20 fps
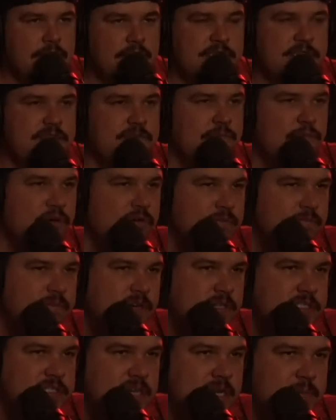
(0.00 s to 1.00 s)
What's even more
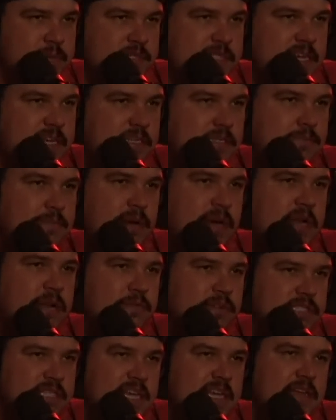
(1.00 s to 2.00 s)
fucked up is that his body
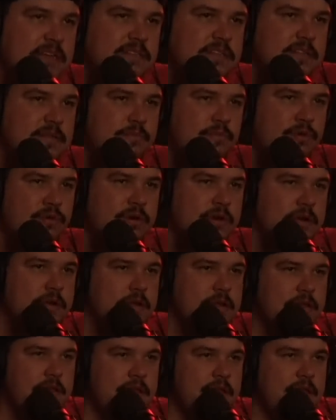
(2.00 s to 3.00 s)
was taken to the morgue